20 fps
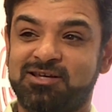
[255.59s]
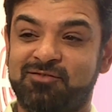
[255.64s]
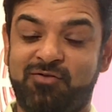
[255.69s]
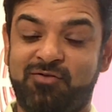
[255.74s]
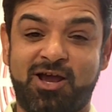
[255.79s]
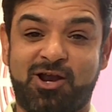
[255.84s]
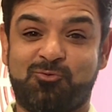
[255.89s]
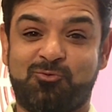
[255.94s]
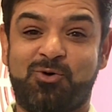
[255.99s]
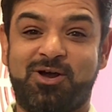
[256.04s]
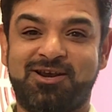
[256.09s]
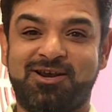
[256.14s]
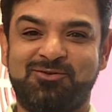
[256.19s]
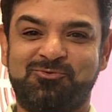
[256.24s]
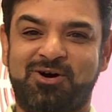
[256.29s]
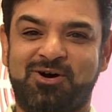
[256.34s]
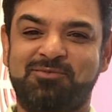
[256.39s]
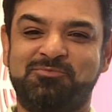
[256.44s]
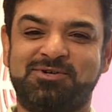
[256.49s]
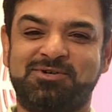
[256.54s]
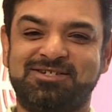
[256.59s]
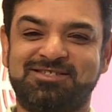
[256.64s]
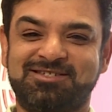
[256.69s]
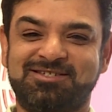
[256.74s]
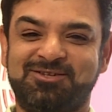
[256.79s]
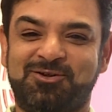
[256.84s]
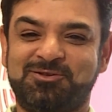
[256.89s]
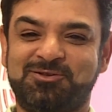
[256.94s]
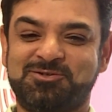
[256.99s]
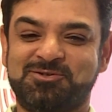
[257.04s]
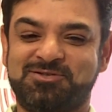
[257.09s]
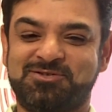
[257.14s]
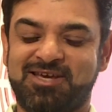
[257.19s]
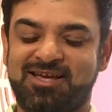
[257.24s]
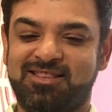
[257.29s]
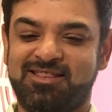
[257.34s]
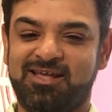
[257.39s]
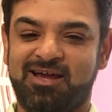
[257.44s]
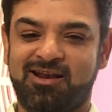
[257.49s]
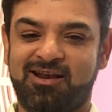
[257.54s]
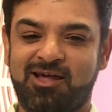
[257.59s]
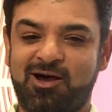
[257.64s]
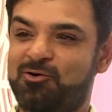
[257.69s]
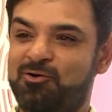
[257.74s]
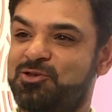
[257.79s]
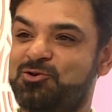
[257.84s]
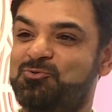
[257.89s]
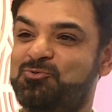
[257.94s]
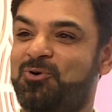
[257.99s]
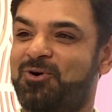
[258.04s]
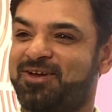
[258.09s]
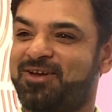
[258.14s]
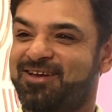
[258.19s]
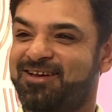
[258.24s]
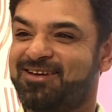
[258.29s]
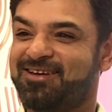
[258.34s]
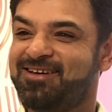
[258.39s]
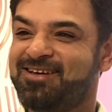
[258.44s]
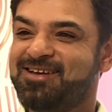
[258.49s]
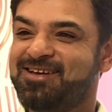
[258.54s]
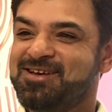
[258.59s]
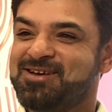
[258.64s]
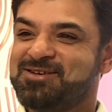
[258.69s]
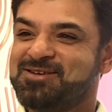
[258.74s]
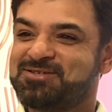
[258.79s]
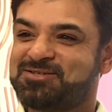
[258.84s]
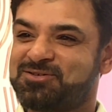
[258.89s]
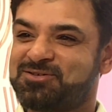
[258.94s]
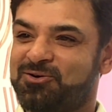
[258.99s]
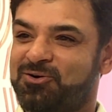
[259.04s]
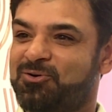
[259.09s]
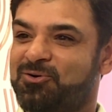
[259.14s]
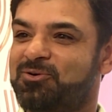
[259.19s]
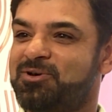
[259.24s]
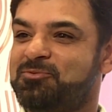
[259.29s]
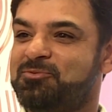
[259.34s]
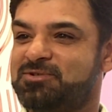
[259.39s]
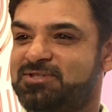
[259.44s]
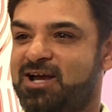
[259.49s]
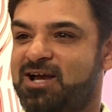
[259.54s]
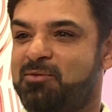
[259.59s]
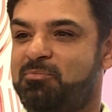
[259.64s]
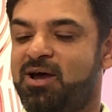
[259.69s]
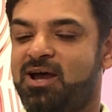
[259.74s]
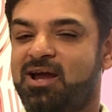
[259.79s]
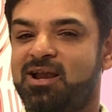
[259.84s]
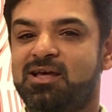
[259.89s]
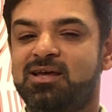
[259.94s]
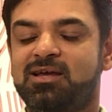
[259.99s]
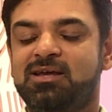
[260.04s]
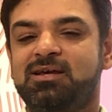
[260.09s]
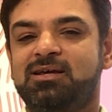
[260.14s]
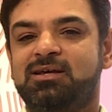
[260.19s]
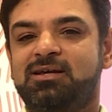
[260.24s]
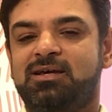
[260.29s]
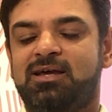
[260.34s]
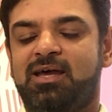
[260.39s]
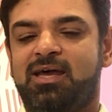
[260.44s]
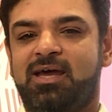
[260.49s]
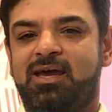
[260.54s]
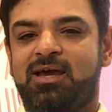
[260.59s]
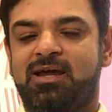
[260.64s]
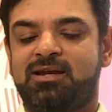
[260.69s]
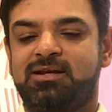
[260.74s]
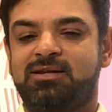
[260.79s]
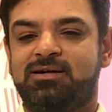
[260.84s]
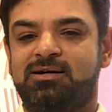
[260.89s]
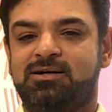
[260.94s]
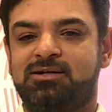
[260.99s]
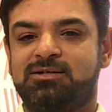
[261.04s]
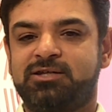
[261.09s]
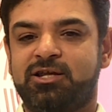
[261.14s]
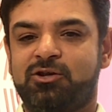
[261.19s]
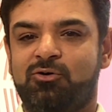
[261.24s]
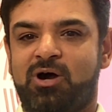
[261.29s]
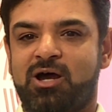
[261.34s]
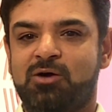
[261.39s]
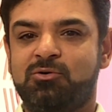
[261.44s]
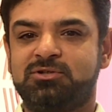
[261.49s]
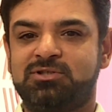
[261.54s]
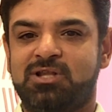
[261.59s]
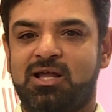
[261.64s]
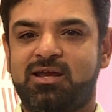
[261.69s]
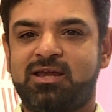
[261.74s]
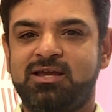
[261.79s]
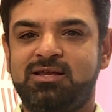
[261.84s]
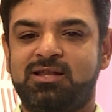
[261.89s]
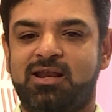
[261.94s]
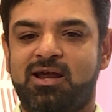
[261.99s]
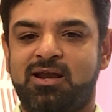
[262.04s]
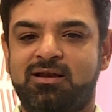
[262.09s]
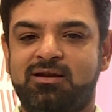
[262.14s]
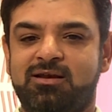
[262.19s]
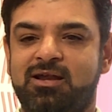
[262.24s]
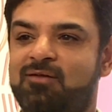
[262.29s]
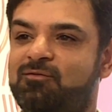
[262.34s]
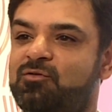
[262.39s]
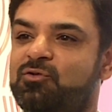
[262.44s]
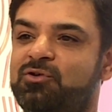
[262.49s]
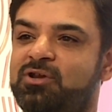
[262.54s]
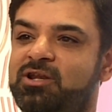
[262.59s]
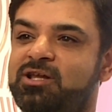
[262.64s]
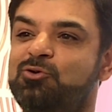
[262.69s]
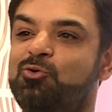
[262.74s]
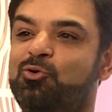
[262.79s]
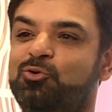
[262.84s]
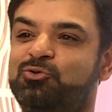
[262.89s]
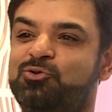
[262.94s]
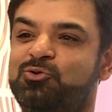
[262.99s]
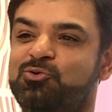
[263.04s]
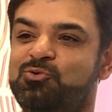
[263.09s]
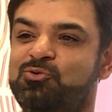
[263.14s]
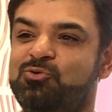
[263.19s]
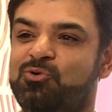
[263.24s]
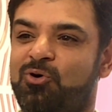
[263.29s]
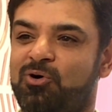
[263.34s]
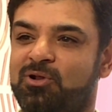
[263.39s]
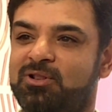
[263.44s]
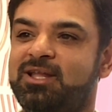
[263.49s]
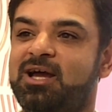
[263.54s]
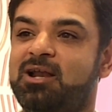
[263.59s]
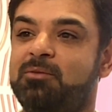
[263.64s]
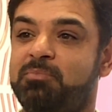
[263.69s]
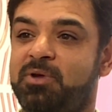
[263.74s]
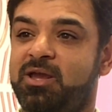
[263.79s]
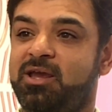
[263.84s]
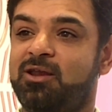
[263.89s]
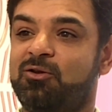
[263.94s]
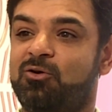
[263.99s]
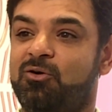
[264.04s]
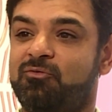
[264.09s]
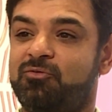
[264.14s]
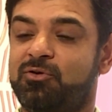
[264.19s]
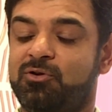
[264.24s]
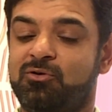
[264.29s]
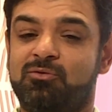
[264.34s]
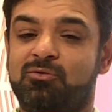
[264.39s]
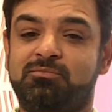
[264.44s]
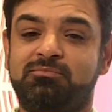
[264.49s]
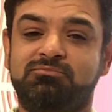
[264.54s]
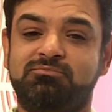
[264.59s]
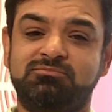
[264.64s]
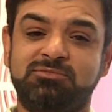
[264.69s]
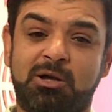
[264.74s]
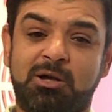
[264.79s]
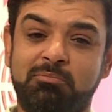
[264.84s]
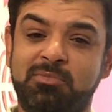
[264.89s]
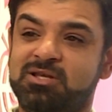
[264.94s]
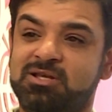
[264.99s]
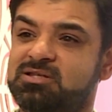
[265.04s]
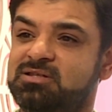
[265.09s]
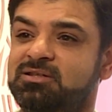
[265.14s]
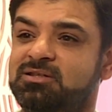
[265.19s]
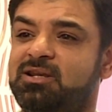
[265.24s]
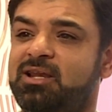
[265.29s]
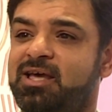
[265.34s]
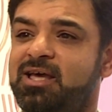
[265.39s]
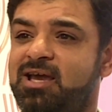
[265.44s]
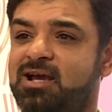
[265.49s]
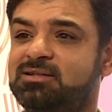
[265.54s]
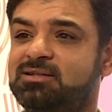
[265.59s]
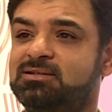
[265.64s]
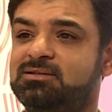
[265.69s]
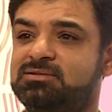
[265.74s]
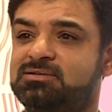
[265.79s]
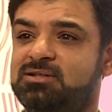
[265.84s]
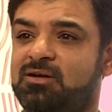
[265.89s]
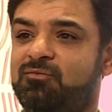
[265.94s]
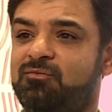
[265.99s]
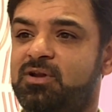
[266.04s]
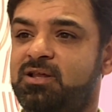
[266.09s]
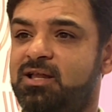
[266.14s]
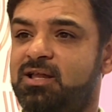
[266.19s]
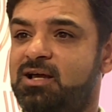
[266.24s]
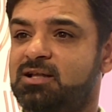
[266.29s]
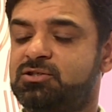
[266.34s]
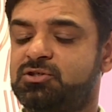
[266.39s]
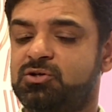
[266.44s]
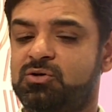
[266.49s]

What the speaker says: In fact, one person also said that, how are you walking? So it was that bad. And I was lucky that I didn't have to really go through all that pain of numbness in the legs and stuff like that.